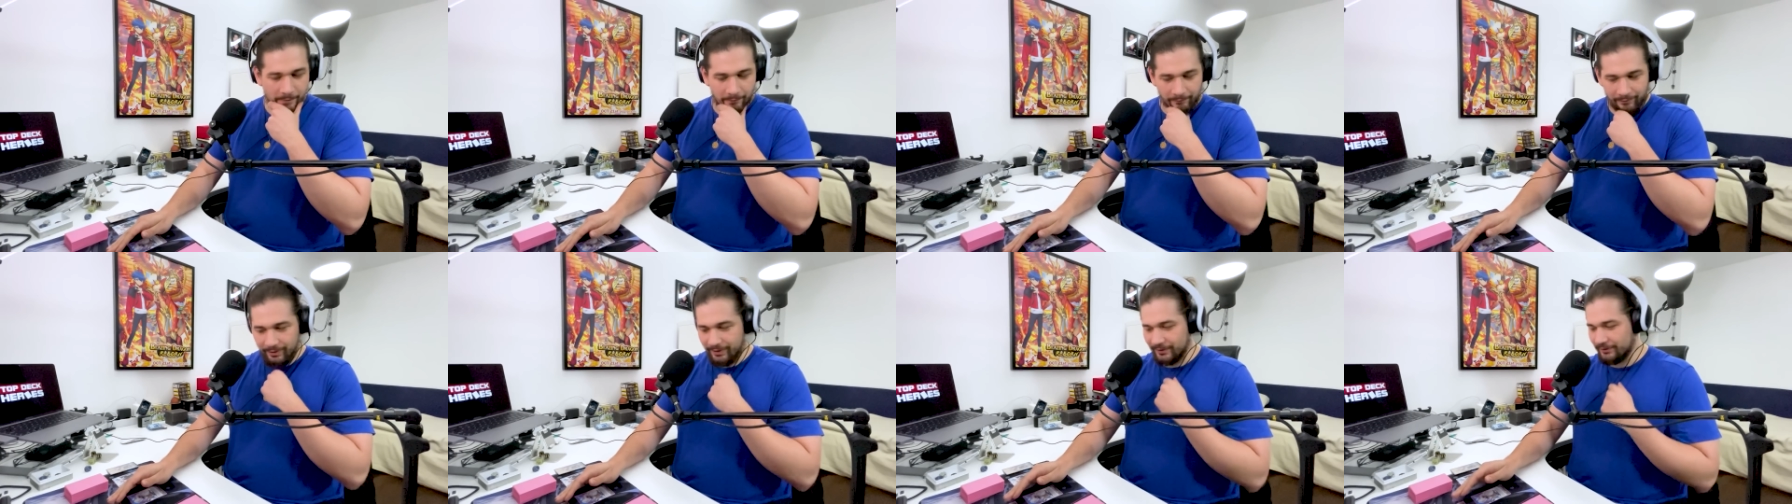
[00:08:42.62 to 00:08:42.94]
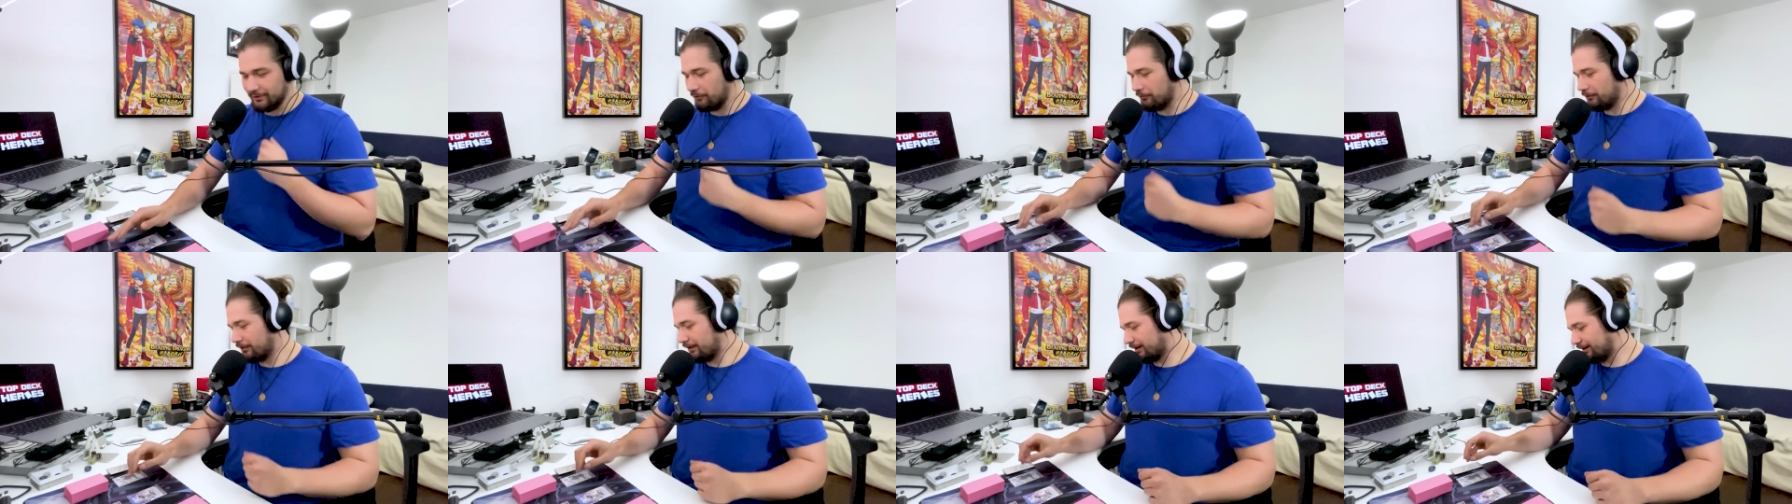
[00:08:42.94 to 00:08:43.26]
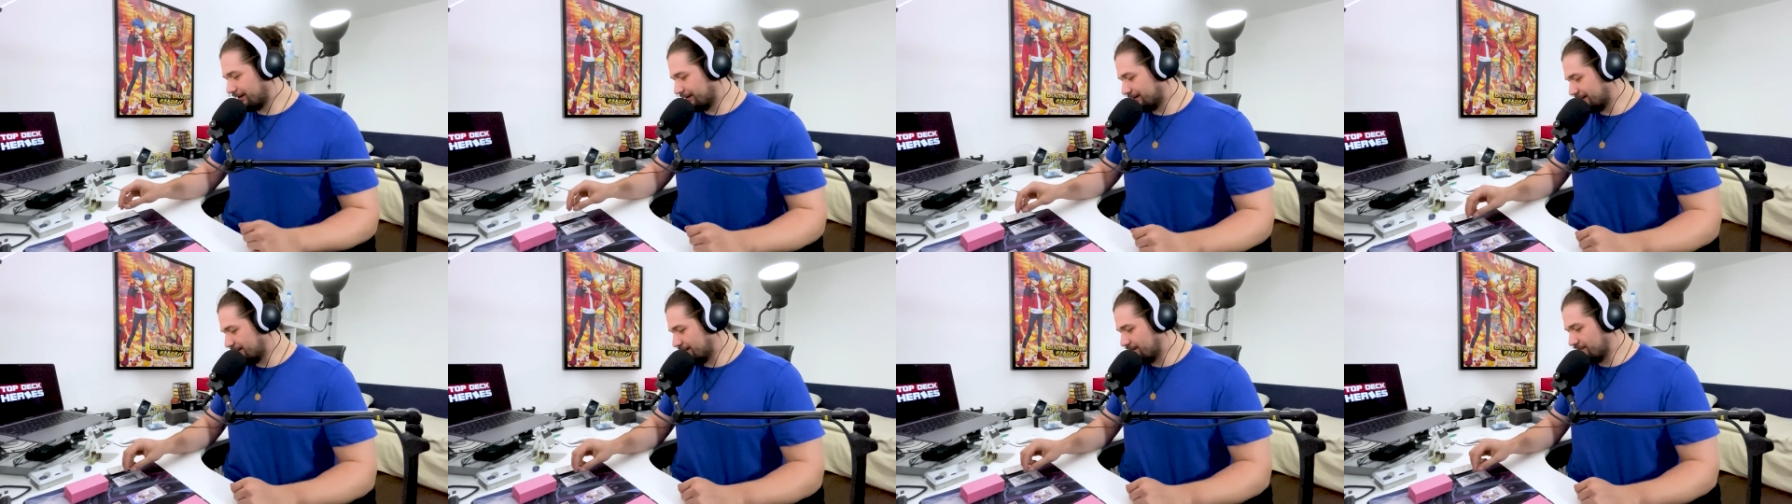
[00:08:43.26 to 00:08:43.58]
Well, I don't want to
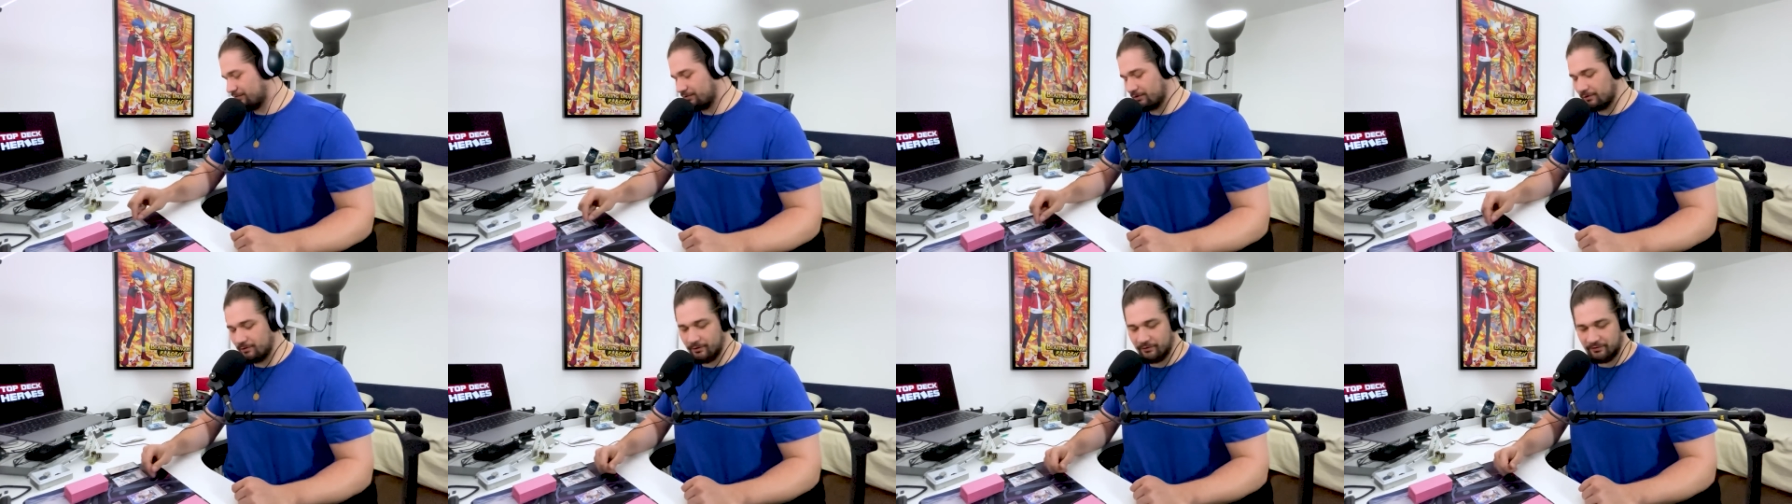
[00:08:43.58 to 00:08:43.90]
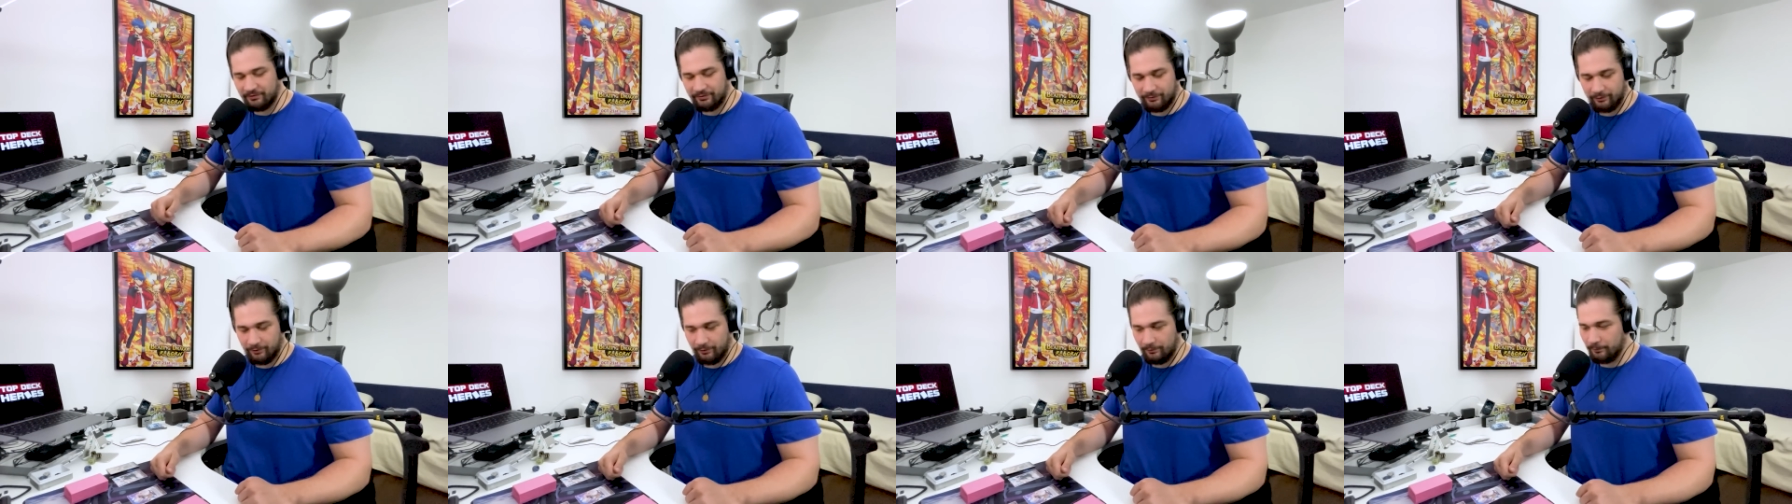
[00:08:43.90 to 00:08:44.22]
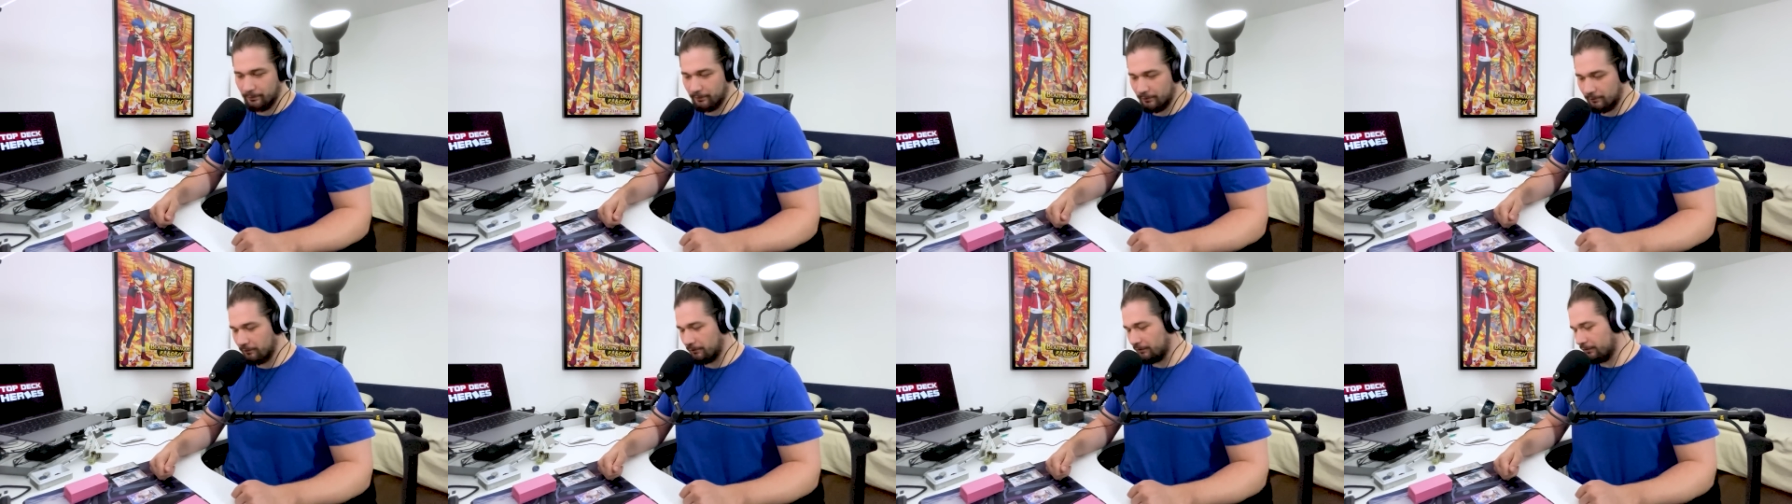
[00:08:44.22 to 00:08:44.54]
leave you a full
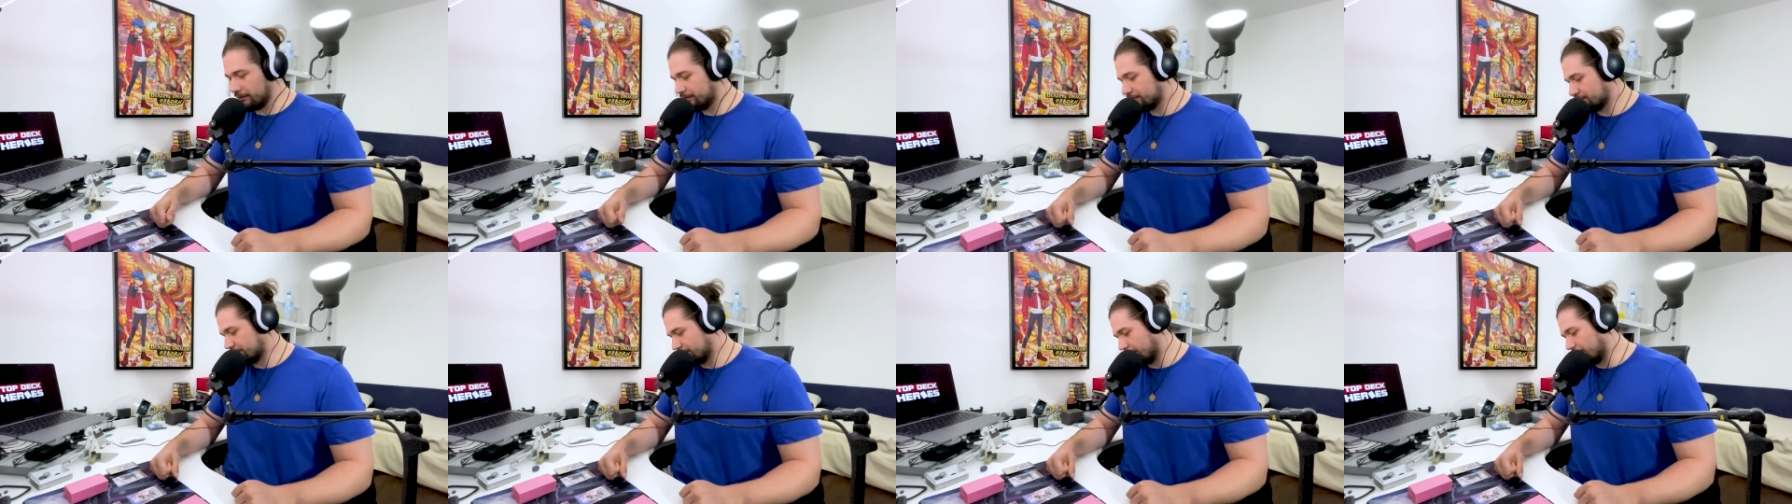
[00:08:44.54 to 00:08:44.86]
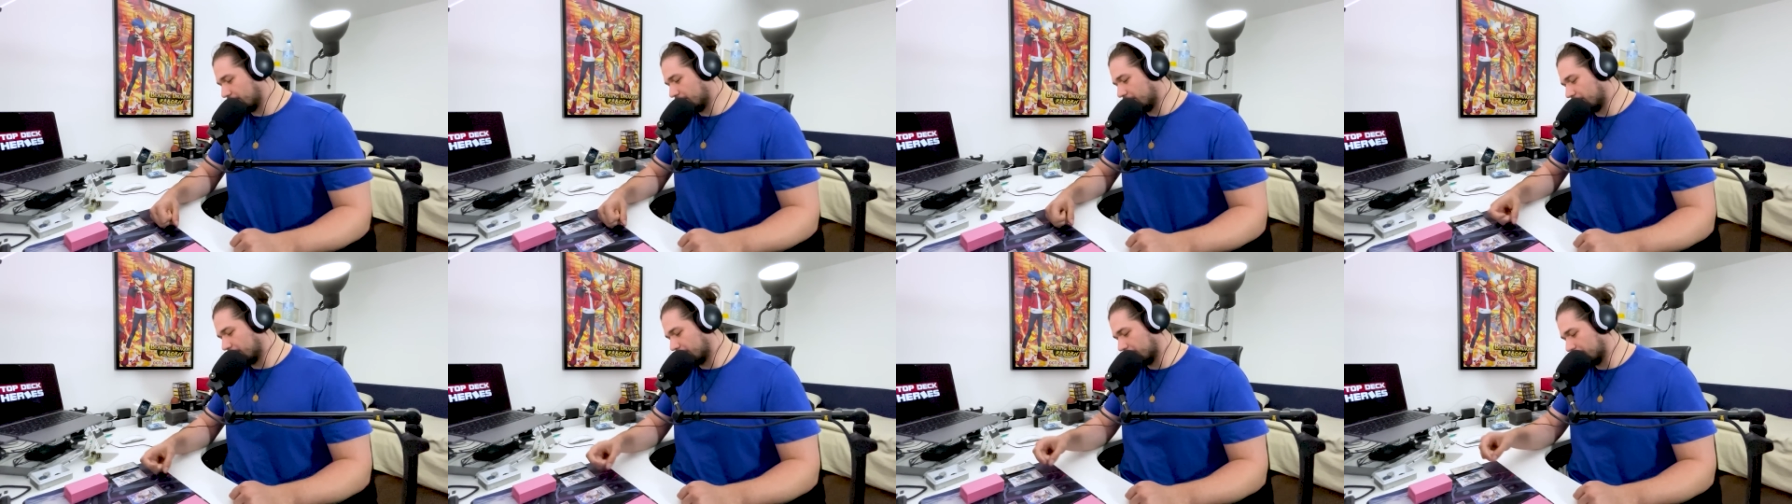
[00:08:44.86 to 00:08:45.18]
board, 20. so